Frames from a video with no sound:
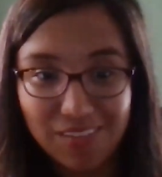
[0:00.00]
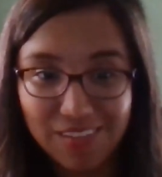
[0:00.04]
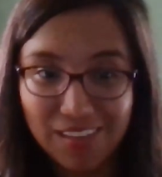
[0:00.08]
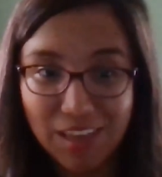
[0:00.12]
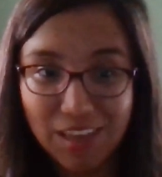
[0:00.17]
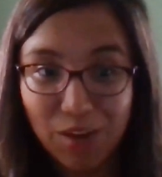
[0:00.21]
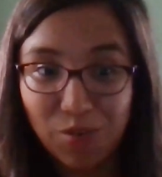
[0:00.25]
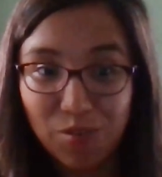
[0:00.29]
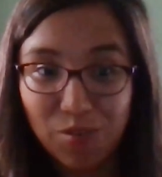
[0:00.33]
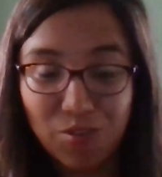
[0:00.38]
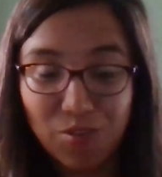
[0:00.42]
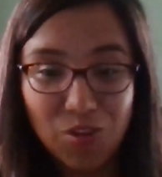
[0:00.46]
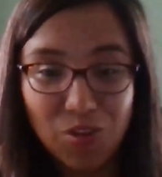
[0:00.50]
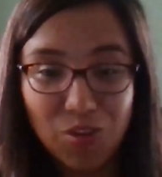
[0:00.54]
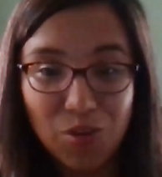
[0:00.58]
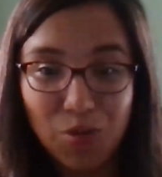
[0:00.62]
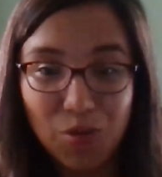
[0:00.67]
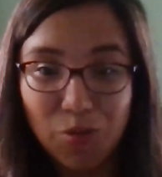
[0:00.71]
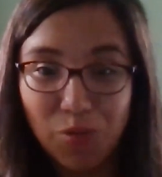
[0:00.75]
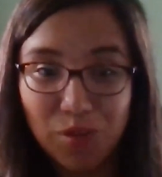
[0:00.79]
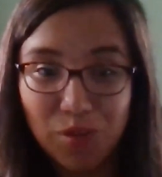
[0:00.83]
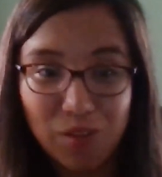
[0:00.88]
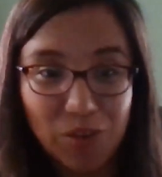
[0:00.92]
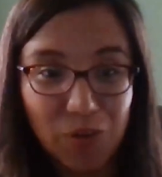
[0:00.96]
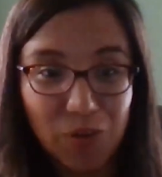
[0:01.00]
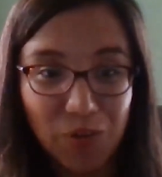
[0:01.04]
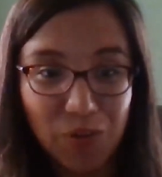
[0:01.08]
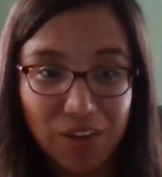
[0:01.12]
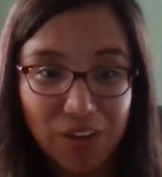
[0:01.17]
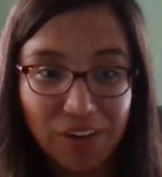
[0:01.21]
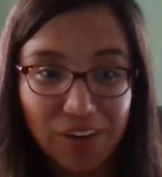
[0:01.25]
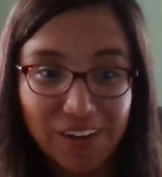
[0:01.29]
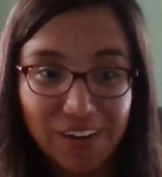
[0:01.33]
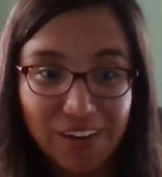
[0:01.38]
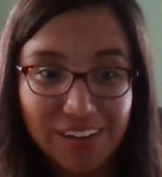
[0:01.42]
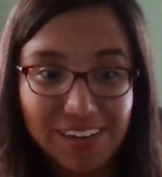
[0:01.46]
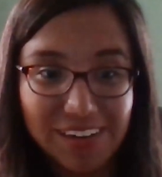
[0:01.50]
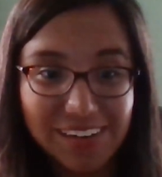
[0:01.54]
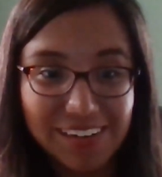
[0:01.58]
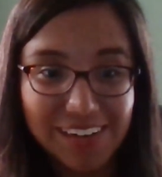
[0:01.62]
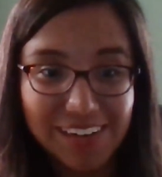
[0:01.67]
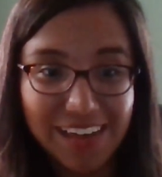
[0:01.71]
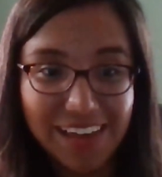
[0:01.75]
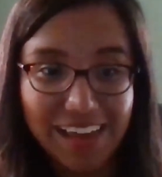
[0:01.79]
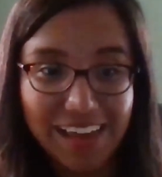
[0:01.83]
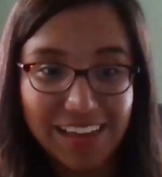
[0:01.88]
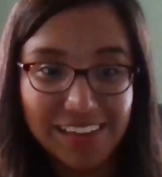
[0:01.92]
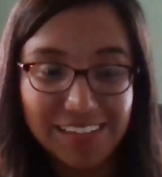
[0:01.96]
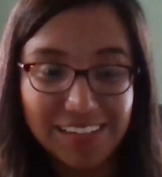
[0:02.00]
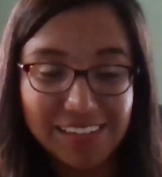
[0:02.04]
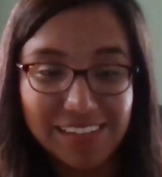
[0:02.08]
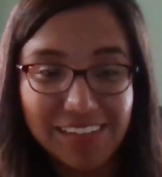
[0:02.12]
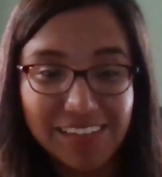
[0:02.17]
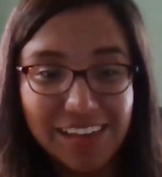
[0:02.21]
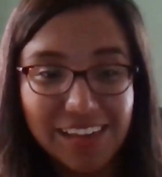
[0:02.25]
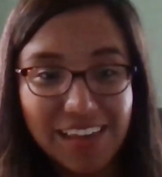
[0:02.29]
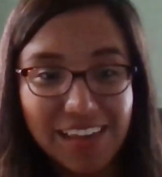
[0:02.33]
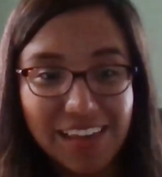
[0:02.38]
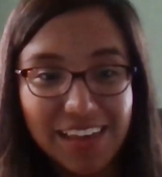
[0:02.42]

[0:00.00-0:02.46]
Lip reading: tells you what's going on, and